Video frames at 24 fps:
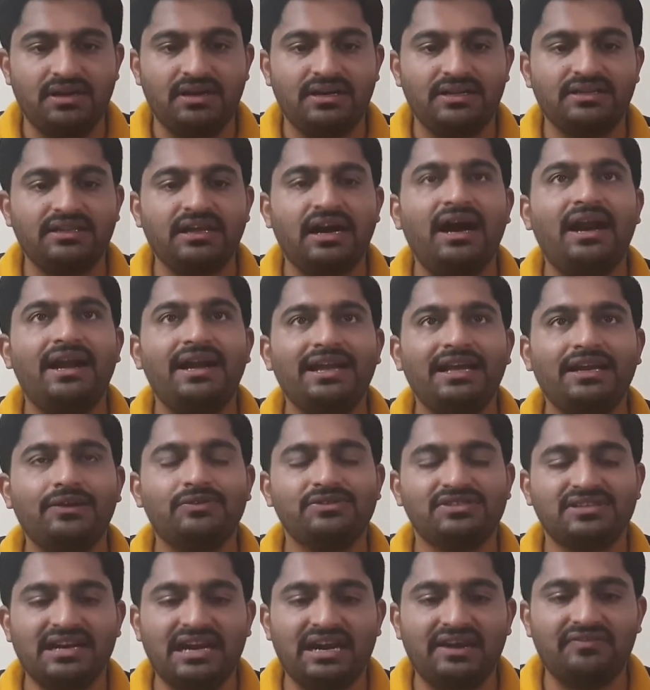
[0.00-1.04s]
The article
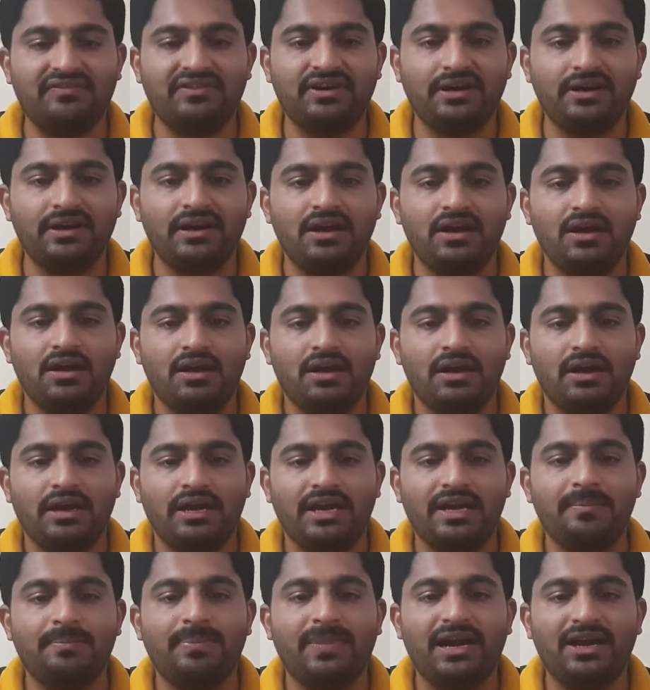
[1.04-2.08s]
was drafted
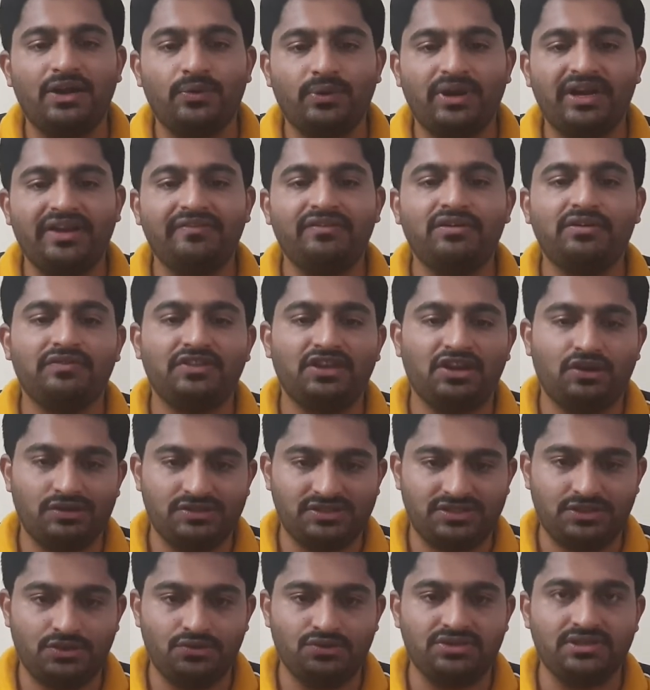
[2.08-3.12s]
in Part 21 of the
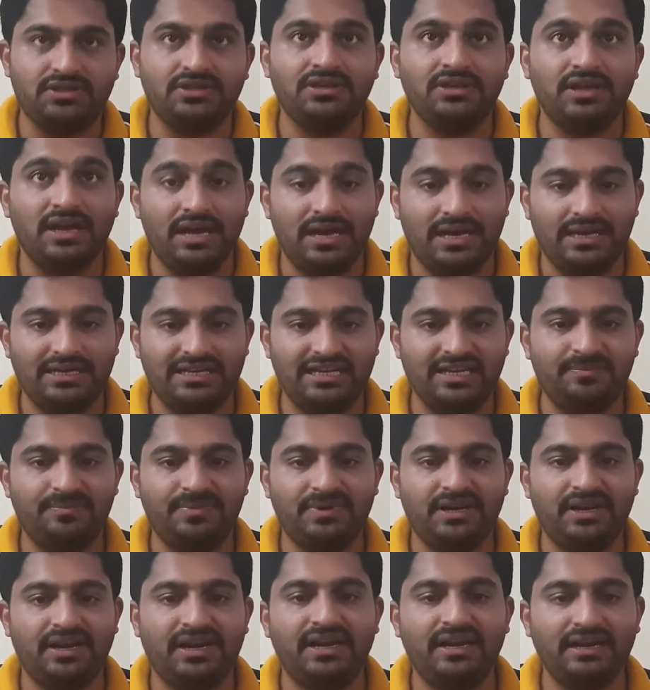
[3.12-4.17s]
Constitution,
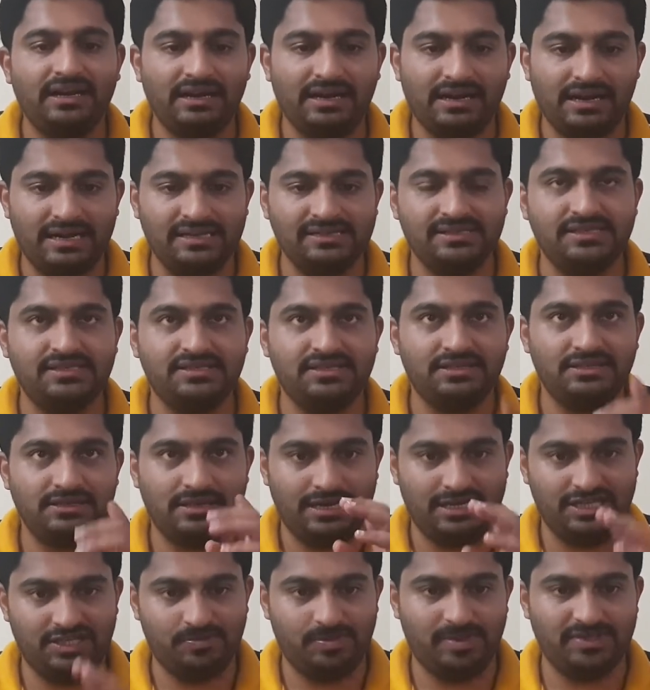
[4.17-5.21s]
Temporary, Transition
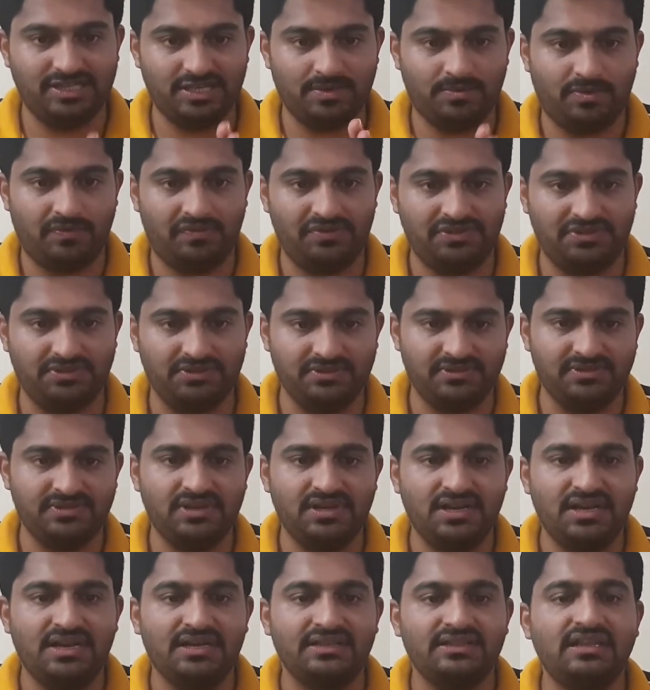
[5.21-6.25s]
and Special Provisions.
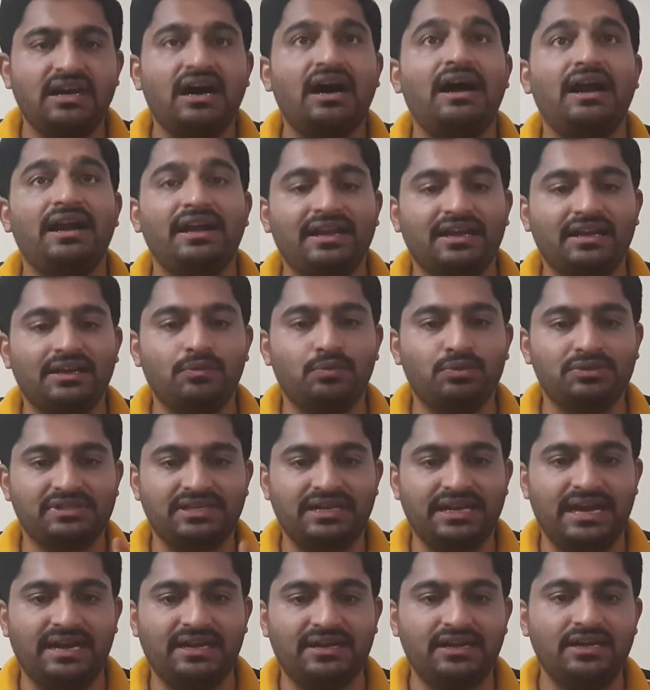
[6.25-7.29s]
The article was
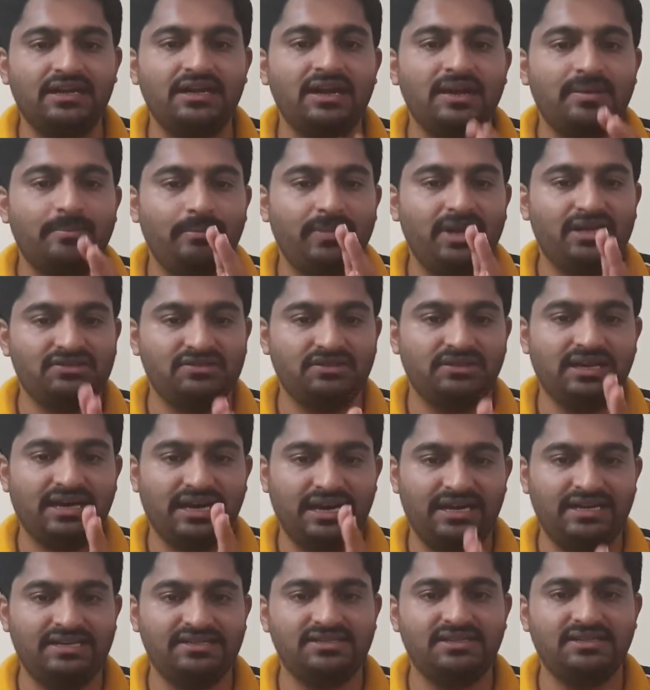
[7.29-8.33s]
enacted based on the
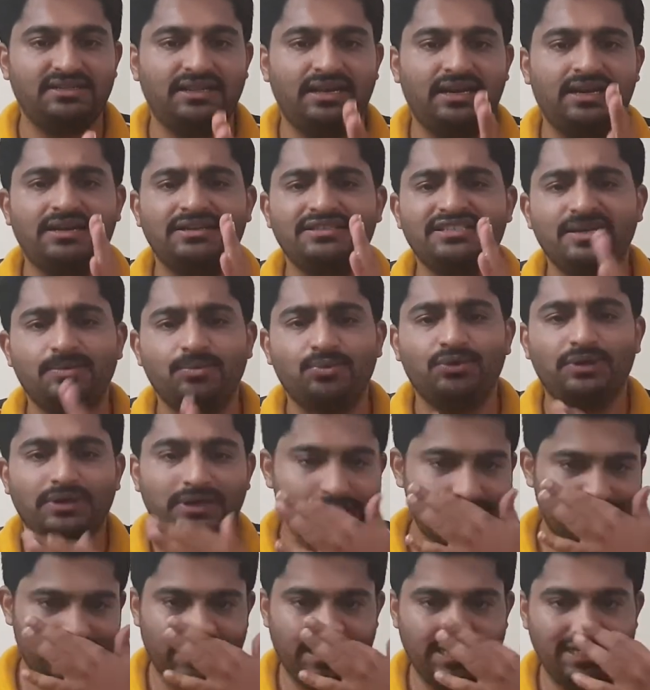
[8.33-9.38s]
condition that Jammu and
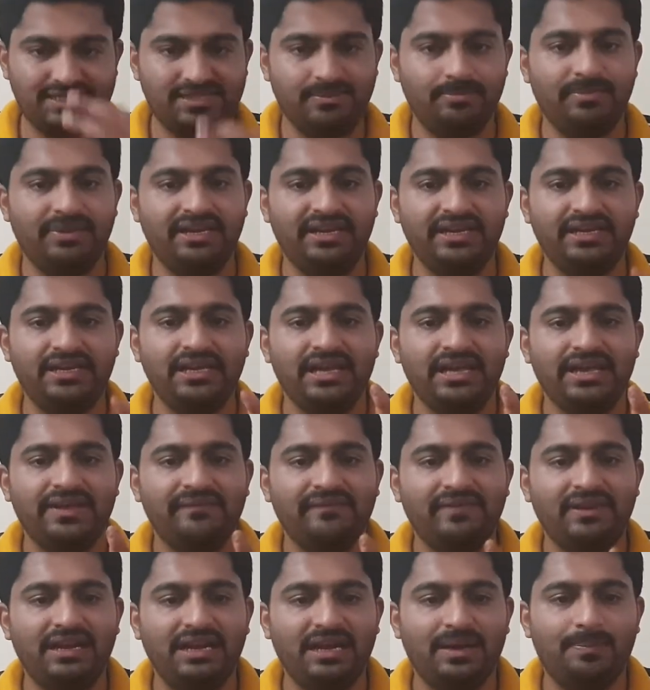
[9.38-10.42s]
Kashmir Assembly
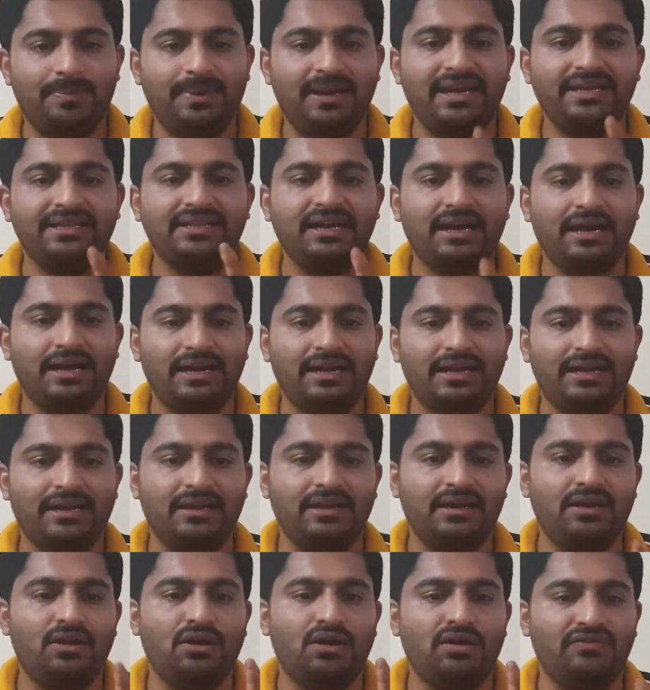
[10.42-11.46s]
will apply the
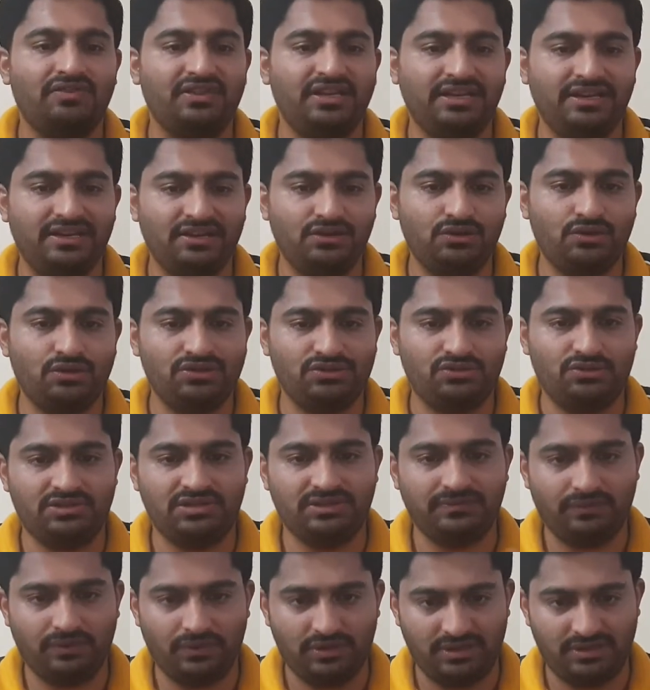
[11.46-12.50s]
article of the Indian
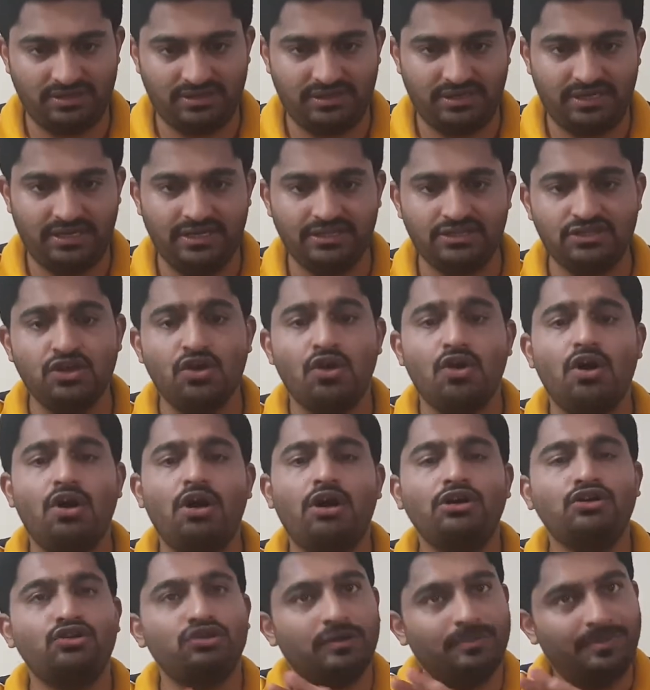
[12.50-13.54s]
Constitution for its states
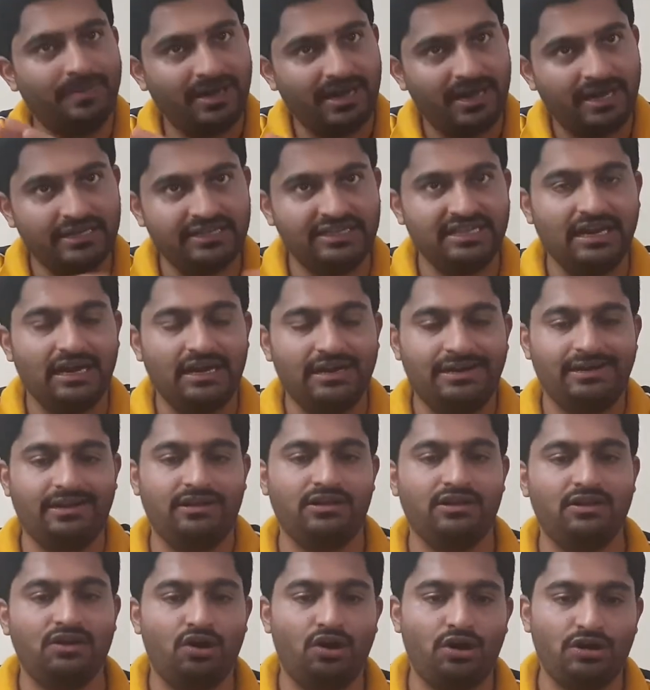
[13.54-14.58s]
or to abrogate the
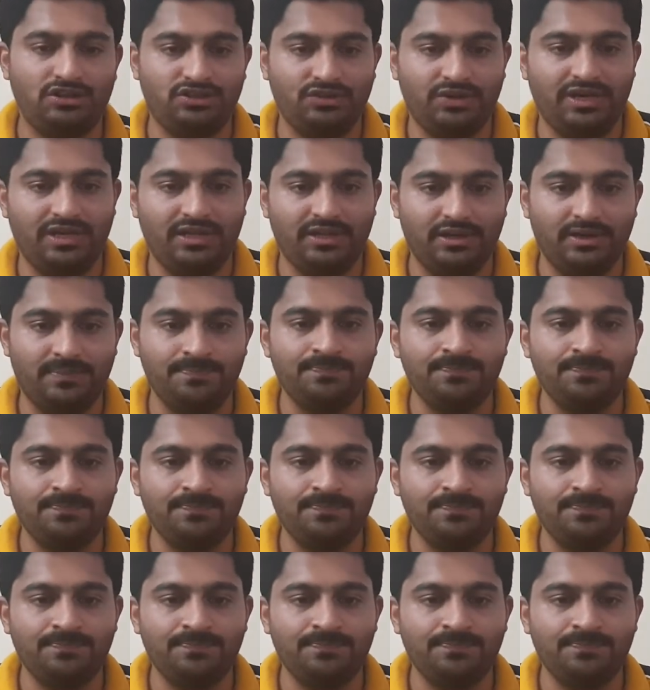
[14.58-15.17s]
article altogether.